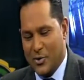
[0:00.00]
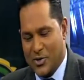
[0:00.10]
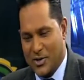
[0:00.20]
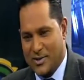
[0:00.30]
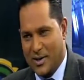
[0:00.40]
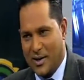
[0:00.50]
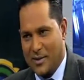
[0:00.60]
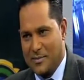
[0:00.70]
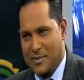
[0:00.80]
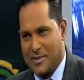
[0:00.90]
Crucial
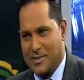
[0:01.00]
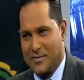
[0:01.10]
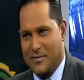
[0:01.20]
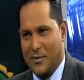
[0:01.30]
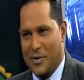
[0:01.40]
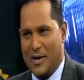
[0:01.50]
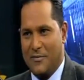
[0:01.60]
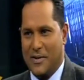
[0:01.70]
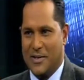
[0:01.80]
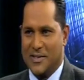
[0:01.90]
times for
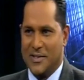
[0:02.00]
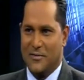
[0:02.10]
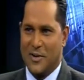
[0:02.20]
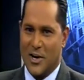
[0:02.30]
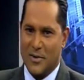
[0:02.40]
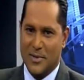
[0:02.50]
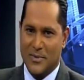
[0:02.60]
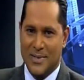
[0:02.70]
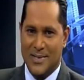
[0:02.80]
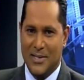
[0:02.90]
Africa's
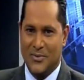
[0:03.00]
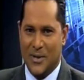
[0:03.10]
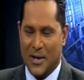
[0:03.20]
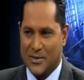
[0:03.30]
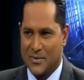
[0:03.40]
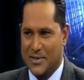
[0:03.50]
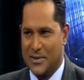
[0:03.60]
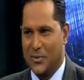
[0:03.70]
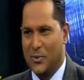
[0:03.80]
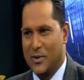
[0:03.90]
environment. We see droughts, we
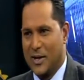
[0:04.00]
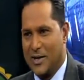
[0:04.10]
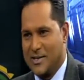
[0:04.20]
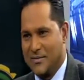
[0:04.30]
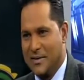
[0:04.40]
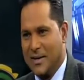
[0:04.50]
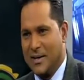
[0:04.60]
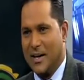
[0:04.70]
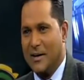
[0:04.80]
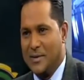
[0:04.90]
see all kinds of
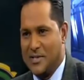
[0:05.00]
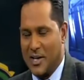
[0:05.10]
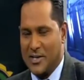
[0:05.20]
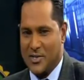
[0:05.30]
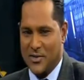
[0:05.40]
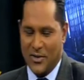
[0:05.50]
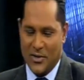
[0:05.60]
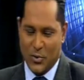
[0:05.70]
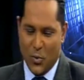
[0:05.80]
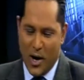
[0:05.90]
climate change
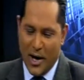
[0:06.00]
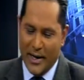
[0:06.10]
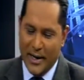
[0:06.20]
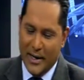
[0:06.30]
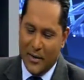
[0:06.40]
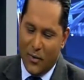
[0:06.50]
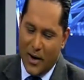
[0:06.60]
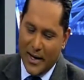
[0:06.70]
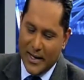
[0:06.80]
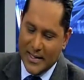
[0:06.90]
scenarios.
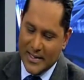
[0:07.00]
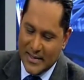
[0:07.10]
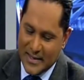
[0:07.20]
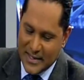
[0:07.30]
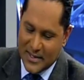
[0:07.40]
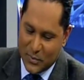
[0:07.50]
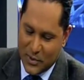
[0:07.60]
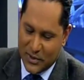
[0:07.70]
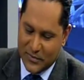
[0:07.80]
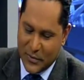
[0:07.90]
Why is this
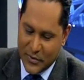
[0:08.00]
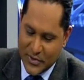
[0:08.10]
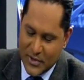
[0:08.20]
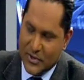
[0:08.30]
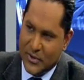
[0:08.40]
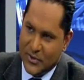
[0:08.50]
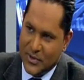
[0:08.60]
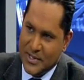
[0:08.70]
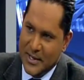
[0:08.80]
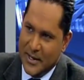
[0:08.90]
World Forestry
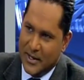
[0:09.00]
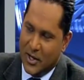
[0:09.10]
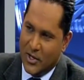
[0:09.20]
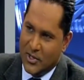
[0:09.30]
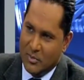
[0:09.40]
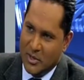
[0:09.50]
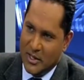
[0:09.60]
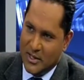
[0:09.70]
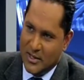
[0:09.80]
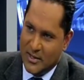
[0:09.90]
Congress going to
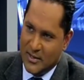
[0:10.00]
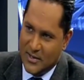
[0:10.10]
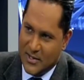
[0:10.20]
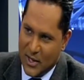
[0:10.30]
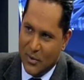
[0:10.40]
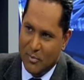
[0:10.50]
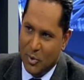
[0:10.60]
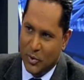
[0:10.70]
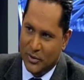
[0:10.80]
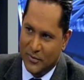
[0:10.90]
be so
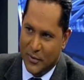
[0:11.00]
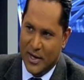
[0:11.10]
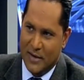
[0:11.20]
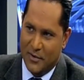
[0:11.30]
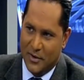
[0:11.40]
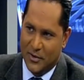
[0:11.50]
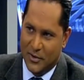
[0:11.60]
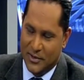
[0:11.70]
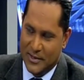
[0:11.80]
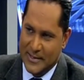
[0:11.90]
important for the African
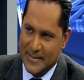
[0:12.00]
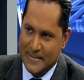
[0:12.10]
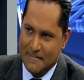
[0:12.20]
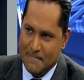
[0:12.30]
continent?